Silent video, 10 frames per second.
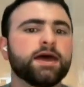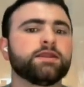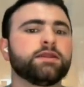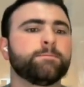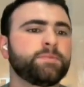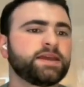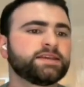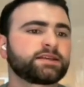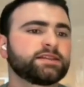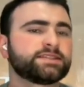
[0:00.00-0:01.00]
and then
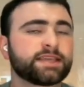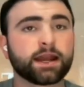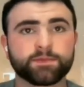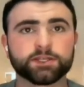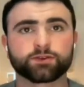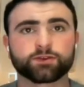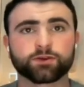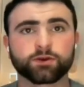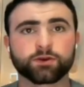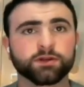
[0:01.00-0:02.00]
basically set up these
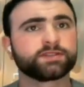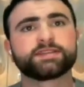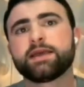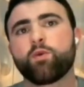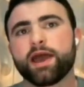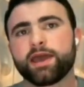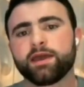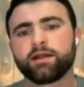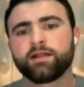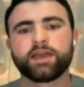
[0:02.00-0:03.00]
rules the same
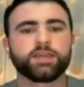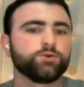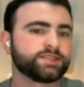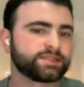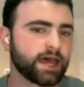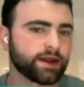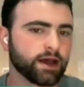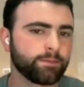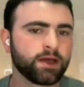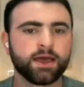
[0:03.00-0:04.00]
way that you would
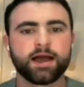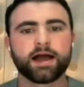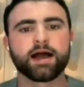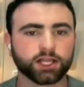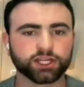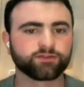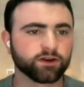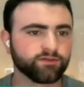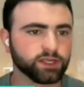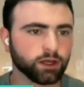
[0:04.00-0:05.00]
set up the
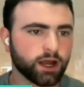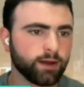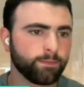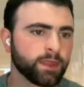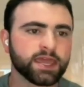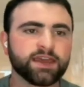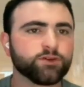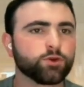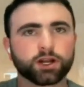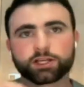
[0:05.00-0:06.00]
logic for a VLOOKUP
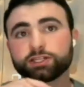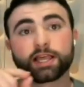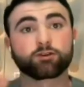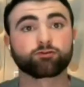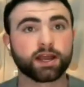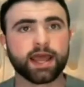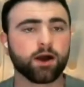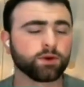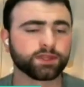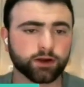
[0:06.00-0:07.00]
if you were to just like write
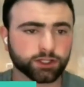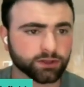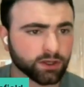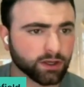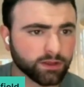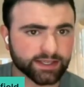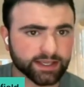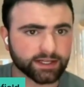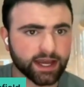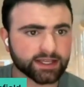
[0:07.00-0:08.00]
it out without the
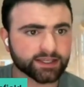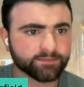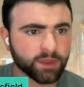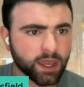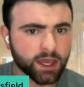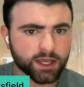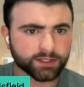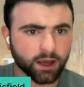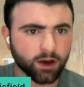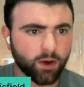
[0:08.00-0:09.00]
crazy syntax.
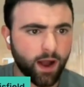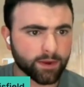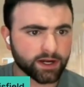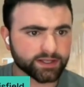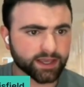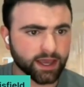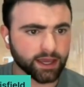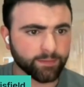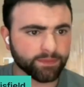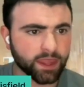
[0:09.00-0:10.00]
So I'm going to
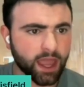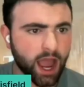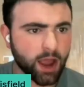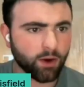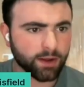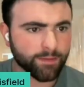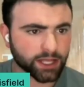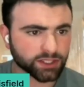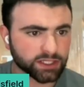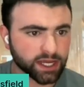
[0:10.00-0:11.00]
say, I
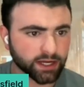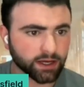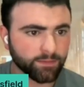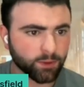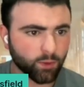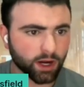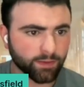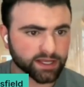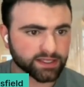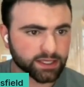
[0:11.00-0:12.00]
want to match the data
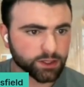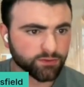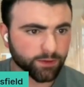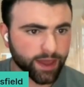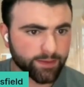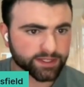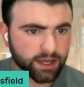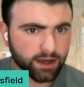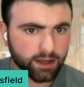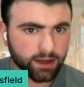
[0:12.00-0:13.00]
where my SKU from
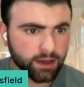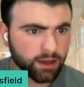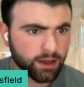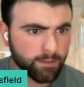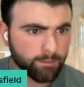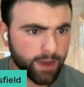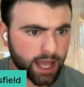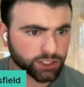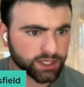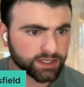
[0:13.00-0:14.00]
Amazon
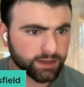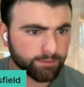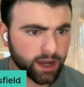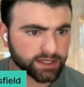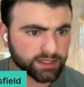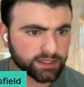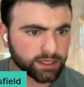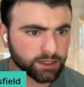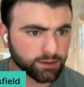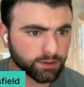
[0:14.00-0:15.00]
matches my
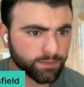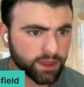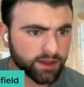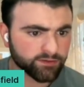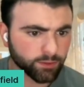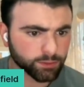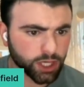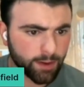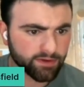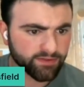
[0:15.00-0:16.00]
SKU
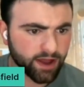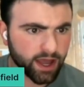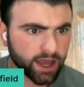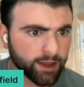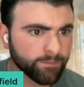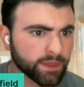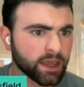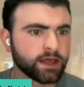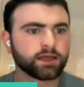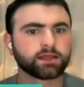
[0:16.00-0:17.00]
from
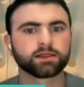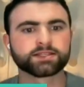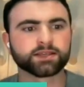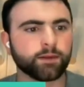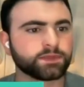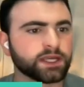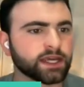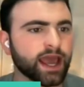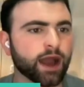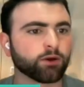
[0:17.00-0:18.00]
Shopify. Let's
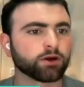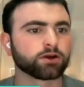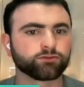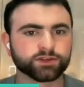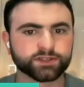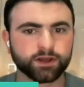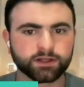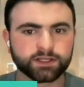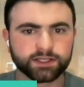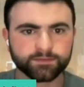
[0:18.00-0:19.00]
update our
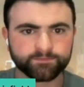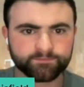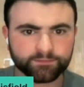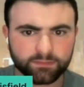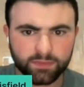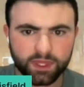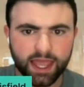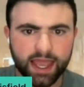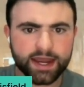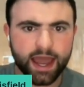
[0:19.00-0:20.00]
results.
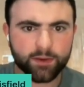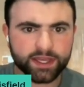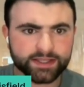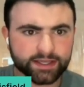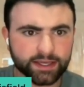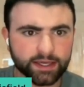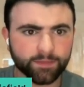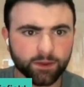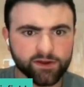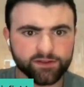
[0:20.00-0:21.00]
And now we can
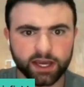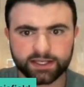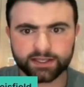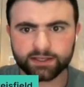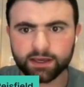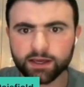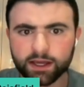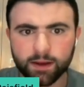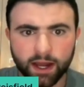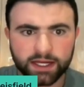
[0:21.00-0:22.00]
see we have a
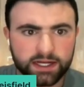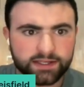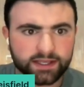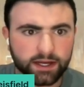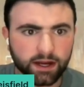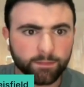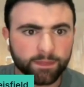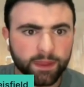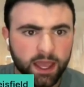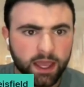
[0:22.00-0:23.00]
nice combined data set
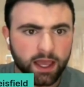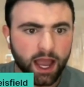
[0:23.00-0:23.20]
here.